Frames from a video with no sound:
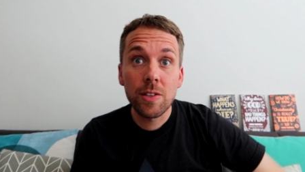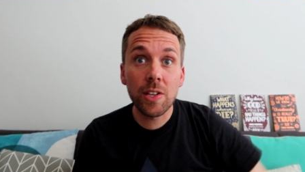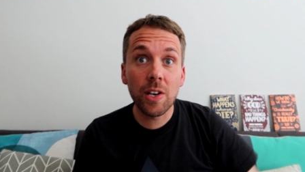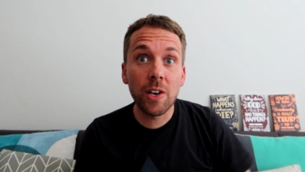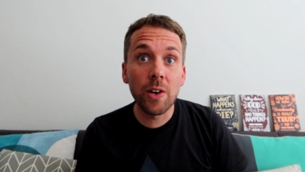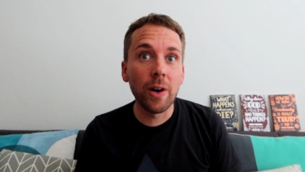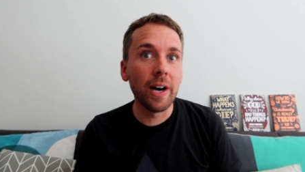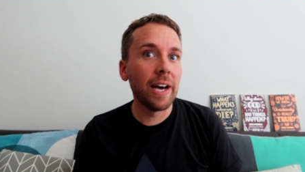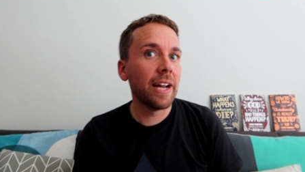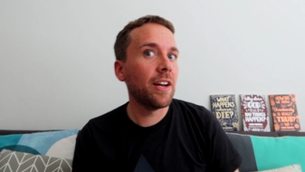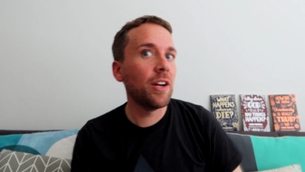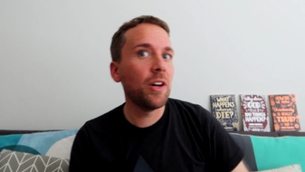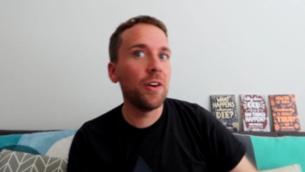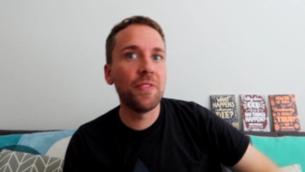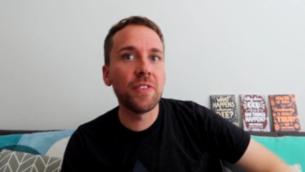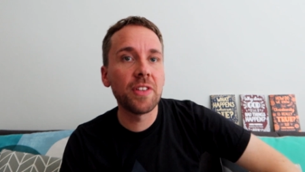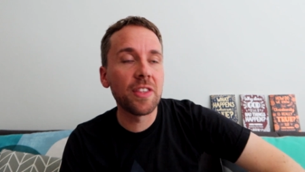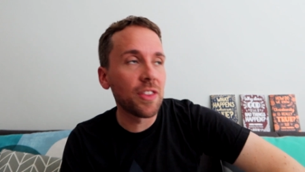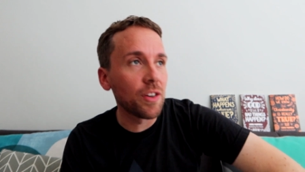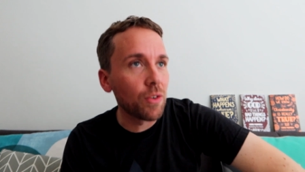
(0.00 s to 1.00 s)
So I don't know
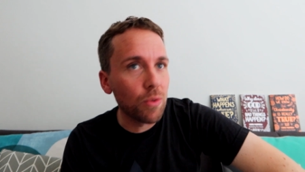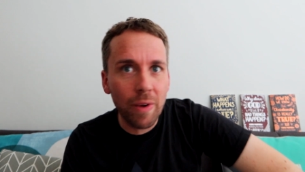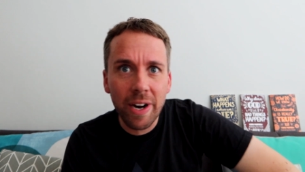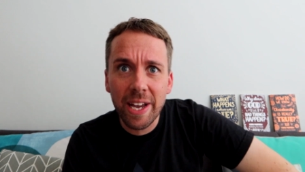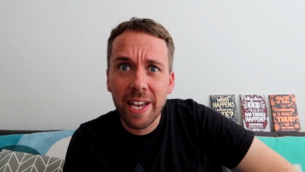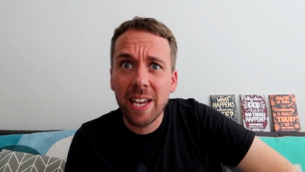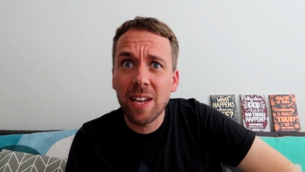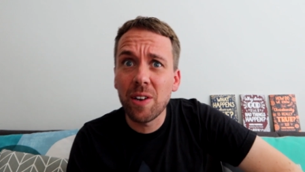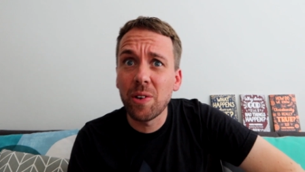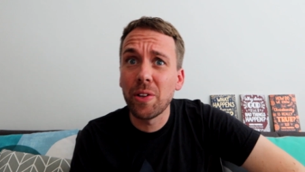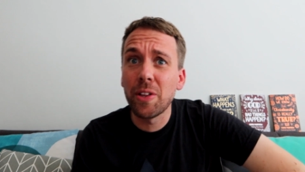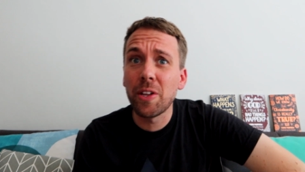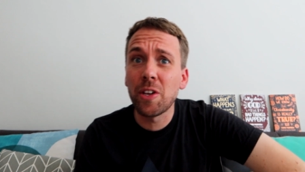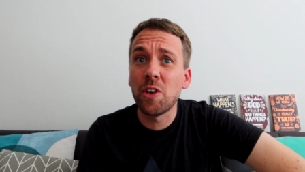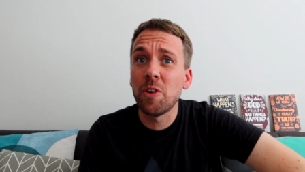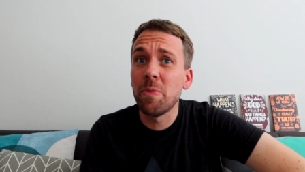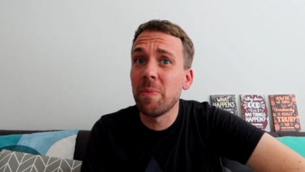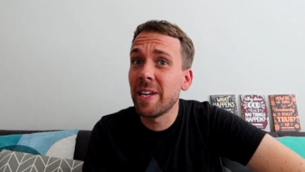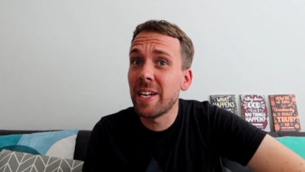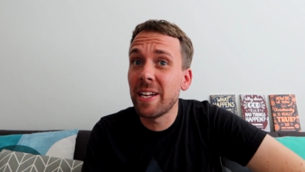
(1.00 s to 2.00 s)
if it's the rain or the
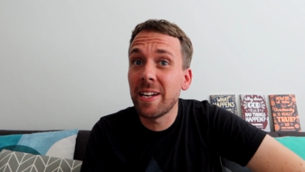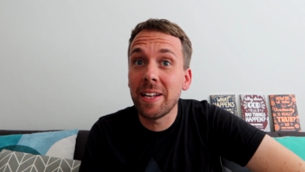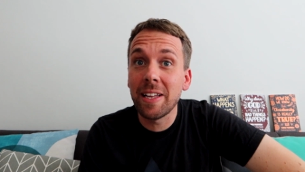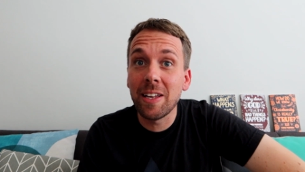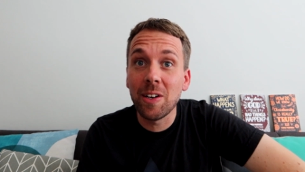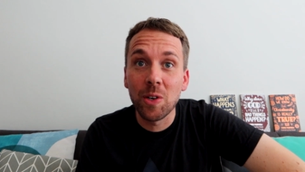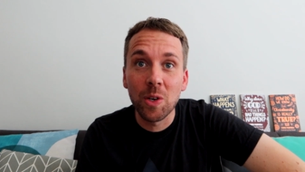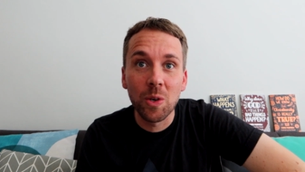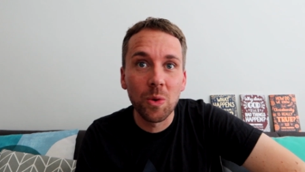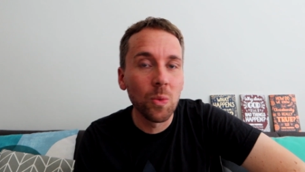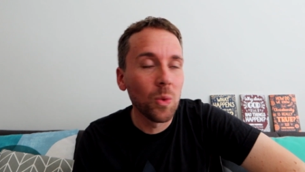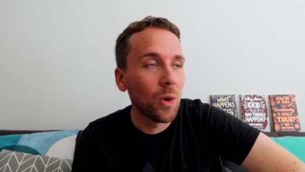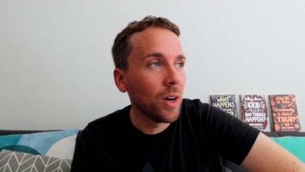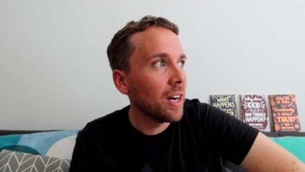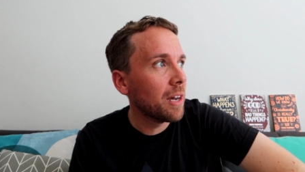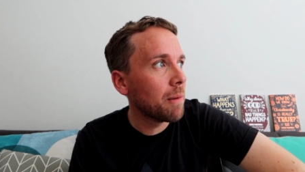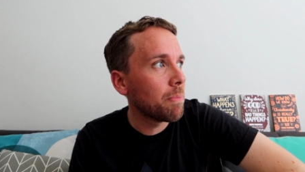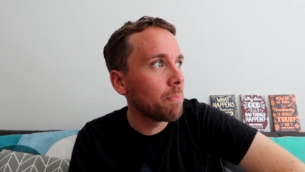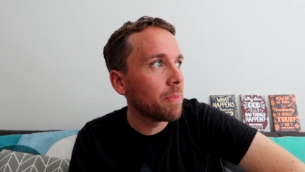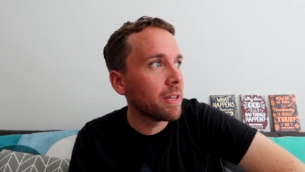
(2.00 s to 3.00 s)
humidity or
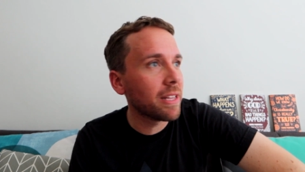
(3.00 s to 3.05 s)
what,